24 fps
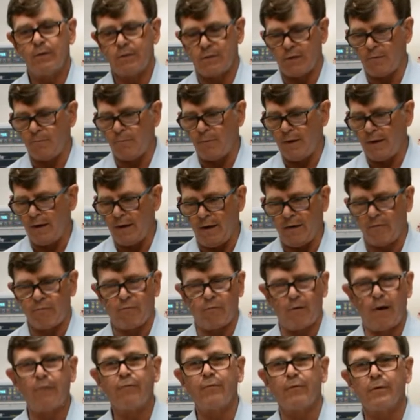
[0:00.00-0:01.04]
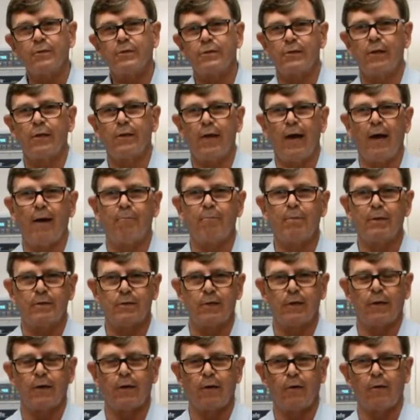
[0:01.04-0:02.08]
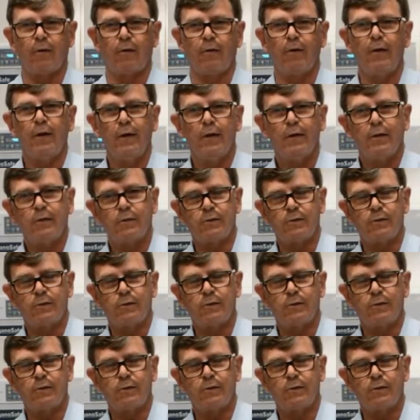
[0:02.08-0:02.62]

to be of reference to that particular